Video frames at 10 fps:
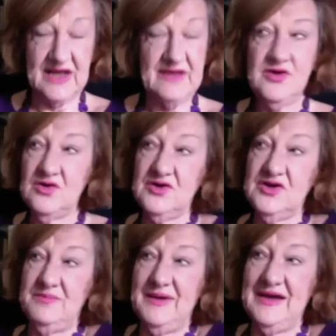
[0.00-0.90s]
Other
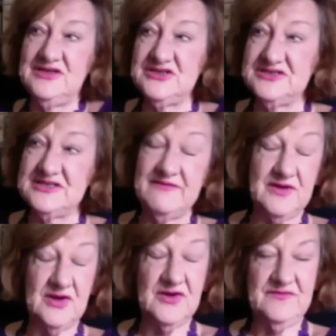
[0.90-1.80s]
occupations have a
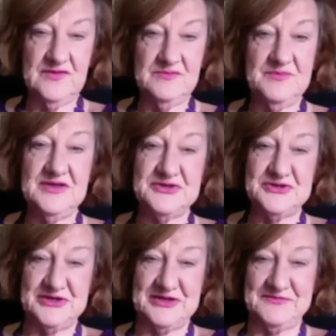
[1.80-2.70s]
lot of administrative